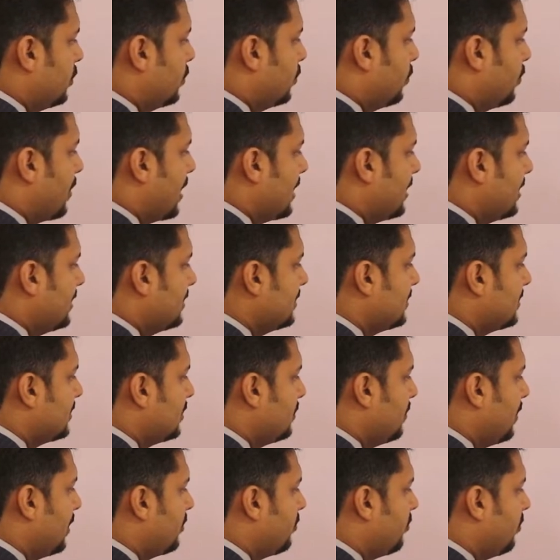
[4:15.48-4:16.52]
What is
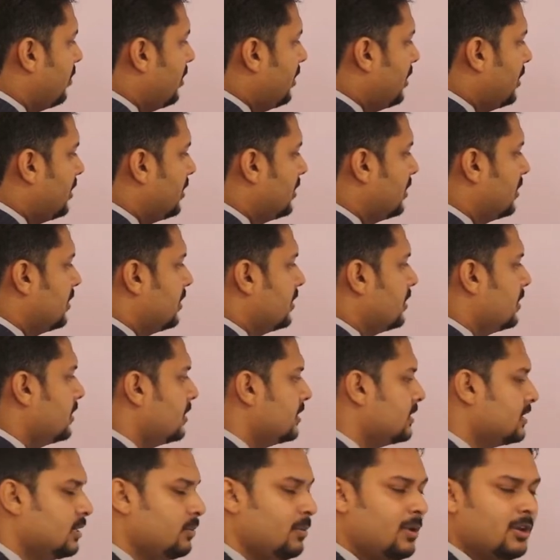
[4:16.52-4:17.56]
symmetry?
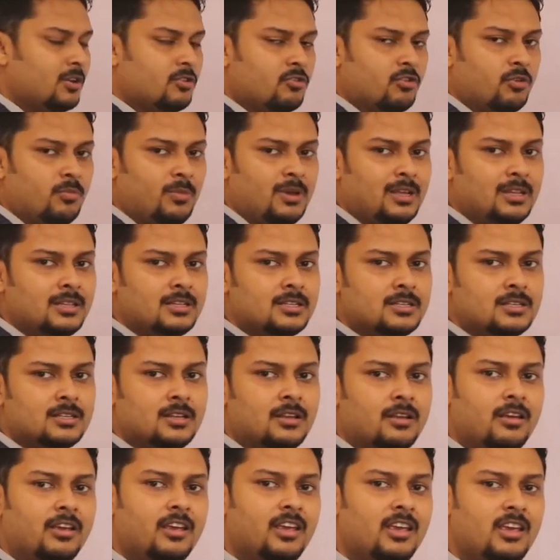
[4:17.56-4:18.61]
Symmetry
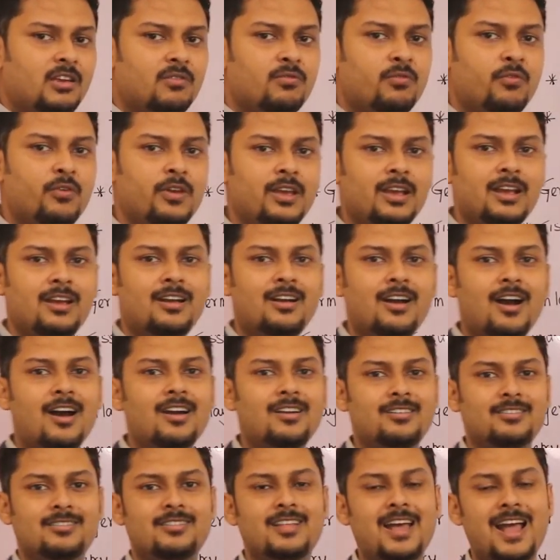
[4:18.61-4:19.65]
means if we
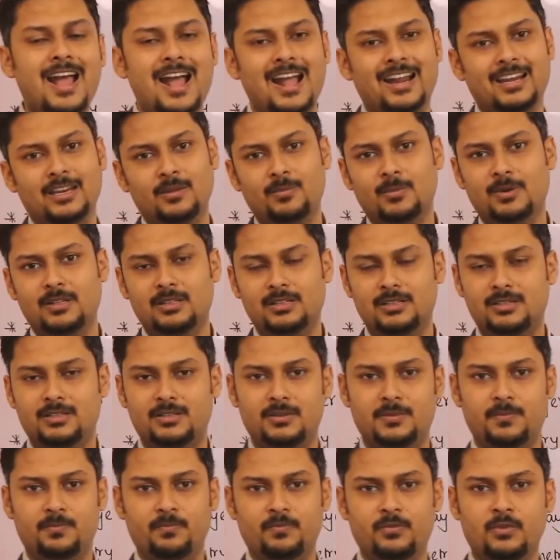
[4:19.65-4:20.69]
cut the
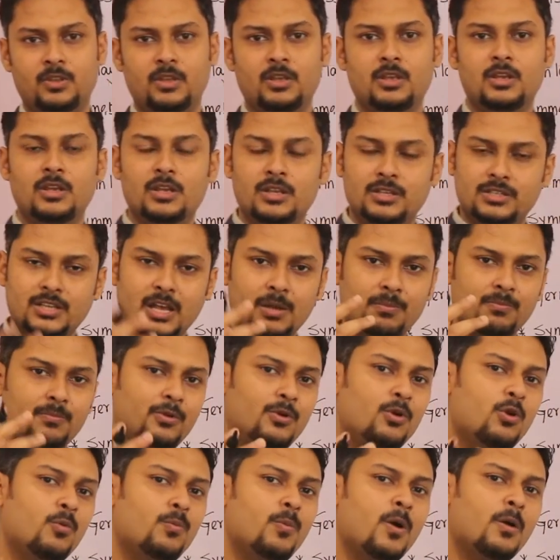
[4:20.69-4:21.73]
animals, some
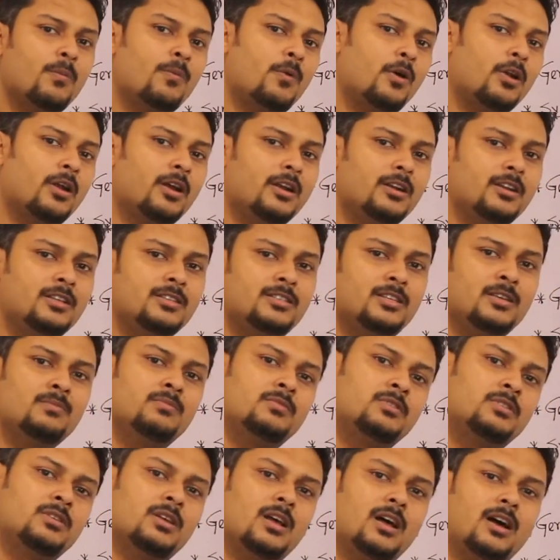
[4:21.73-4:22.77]
group of
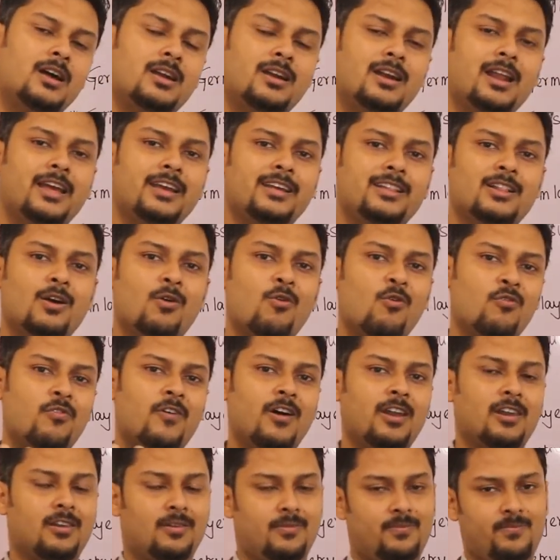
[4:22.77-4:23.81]
organisms are like the
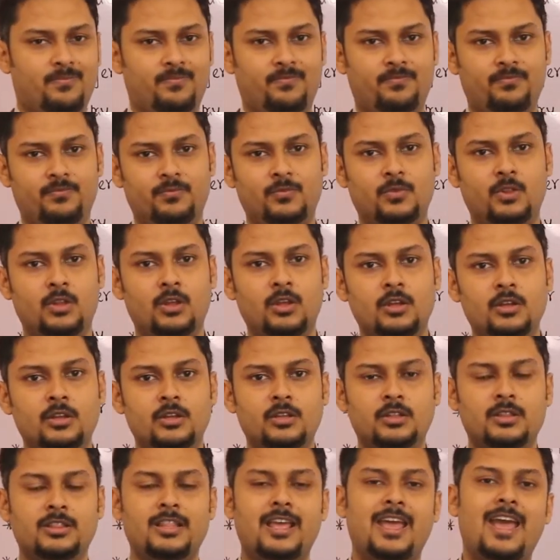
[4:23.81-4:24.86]
oval.
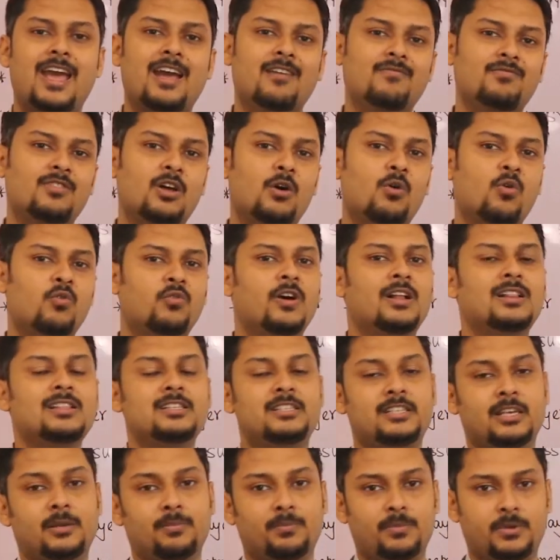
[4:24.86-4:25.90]
They have the oval
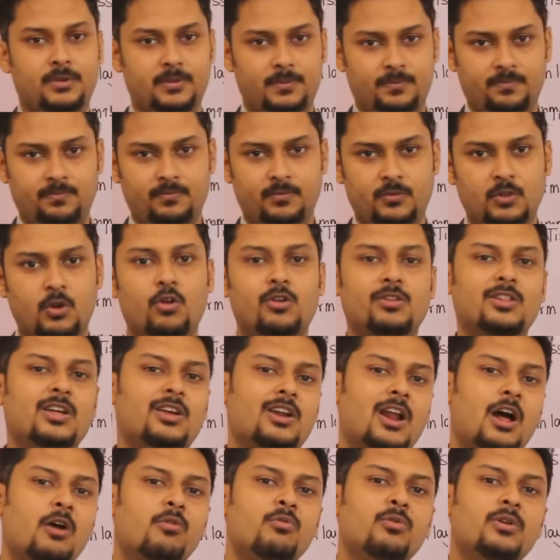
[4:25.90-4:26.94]
shape or the
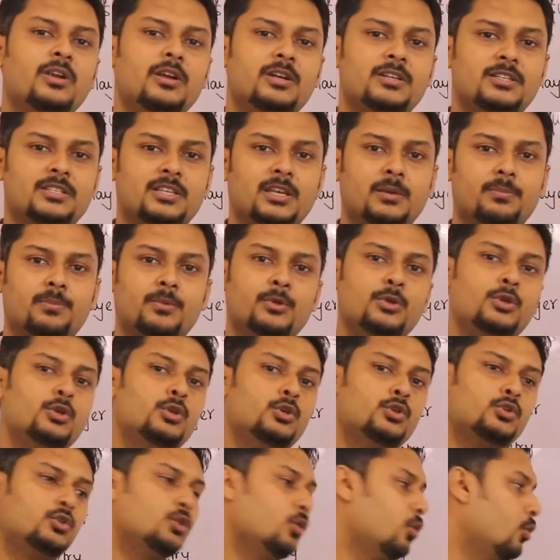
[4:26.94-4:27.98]
rounded shape.
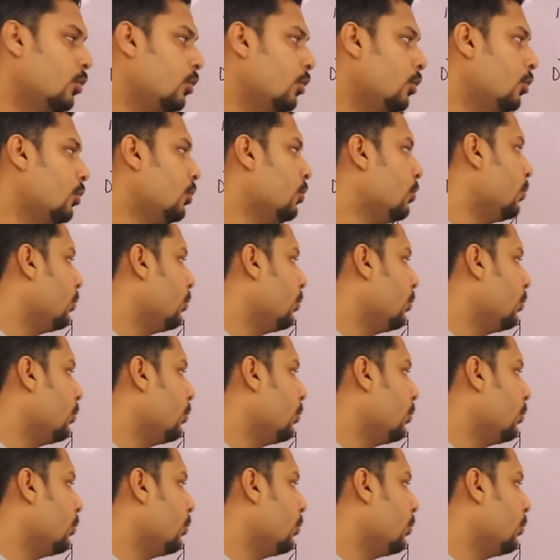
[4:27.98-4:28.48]
So